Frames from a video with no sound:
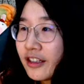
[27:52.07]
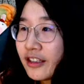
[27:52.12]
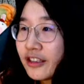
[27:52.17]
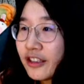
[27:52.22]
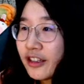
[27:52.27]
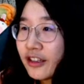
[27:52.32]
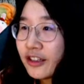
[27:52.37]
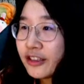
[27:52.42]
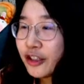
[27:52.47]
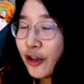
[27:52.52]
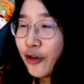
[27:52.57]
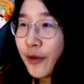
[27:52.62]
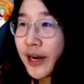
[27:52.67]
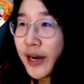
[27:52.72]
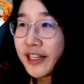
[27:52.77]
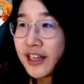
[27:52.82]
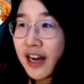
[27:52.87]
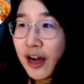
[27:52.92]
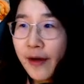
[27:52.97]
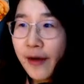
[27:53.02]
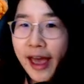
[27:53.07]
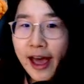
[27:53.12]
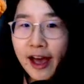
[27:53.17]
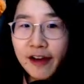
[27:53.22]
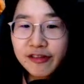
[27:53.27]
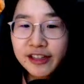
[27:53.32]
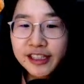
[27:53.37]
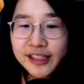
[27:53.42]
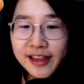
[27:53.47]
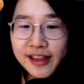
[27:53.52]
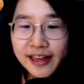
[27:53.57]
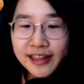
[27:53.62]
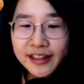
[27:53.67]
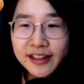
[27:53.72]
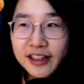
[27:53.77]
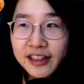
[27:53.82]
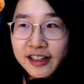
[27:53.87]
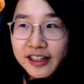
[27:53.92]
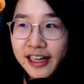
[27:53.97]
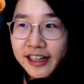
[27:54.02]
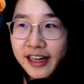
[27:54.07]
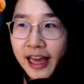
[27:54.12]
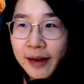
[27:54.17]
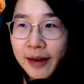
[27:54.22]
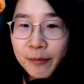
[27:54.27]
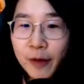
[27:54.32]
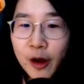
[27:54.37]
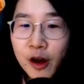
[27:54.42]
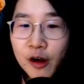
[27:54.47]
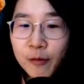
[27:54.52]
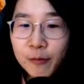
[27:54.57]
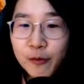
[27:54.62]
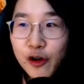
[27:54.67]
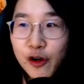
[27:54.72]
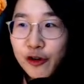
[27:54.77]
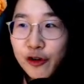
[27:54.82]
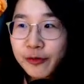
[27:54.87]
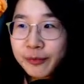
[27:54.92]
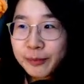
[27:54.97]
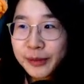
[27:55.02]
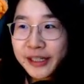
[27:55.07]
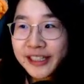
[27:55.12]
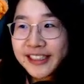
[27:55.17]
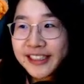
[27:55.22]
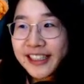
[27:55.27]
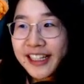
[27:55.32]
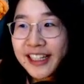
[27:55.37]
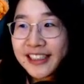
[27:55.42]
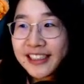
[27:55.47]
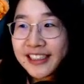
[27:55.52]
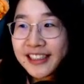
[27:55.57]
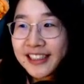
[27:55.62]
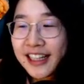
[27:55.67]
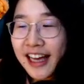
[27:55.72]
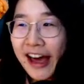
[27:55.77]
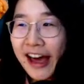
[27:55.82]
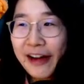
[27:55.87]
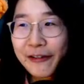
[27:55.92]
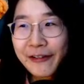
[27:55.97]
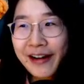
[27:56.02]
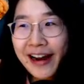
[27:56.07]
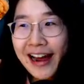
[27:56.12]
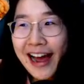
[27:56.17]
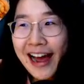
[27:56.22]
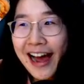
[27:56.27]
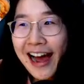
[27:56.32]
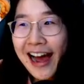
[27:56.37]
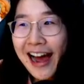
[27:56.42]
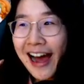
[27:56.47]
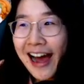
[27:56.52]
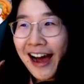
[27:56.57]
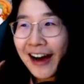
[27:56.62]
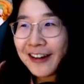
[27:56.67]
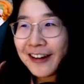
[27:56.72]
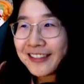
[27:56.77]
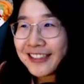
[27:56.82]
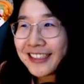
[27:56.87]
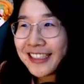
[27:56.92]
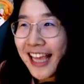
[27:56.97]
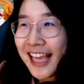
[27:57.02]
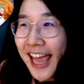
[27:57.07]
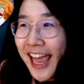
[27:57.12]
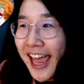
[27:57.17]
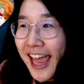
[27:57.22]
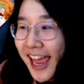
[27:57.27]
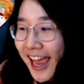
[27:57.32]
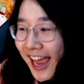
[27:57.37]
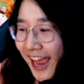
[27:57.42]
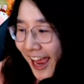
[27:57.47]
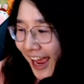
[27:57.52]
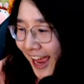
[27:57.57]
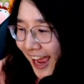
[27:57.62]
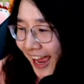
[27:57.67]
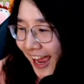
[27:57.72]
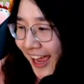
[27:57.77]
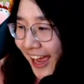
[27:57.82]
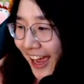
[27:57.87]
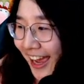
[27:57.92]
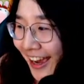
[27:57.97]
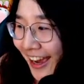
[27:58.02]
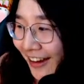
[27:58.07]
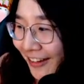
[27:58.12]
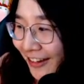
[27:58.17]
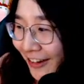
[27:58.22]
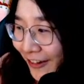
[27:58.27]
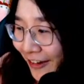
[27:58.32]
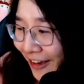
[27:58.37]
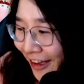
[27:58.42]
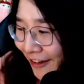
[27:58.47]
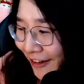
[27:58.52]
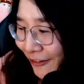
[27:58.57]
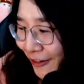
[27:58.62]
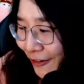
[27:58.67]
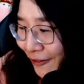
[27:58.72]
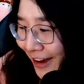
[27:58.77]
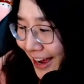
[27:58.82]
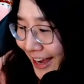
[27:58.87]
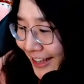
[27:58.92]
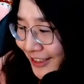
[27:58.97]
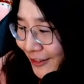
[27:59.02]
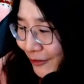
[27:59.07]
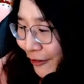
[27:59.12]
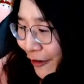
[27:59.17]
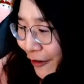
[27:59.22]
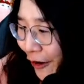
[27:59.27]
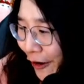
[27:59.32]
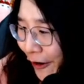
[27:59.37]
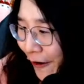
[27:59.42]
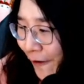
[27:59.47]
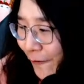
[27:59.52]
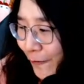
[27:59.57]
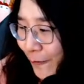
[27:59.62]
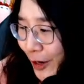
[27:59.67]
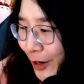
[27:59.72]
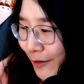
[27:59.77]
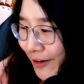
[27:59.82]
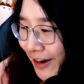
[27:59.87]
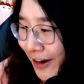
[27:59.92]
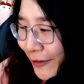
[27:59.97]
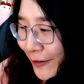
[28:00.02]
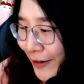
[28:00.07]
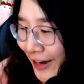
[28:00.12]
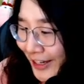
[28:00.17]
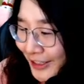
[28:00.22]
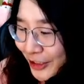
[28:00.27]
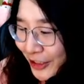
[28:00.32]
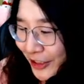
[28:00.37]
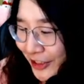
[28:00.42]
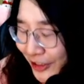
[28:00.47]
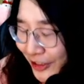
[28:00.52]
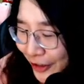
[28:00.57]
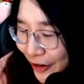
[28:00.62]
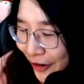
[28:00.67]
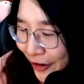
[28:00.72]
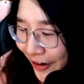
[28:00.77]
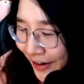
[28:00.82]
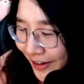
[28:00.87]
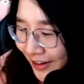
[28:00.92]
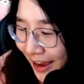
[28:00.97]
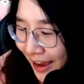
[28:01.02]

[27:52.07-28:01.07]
So right now I have the cylinder that can move pieces around. Yay! Hello everyone for people who have just joined.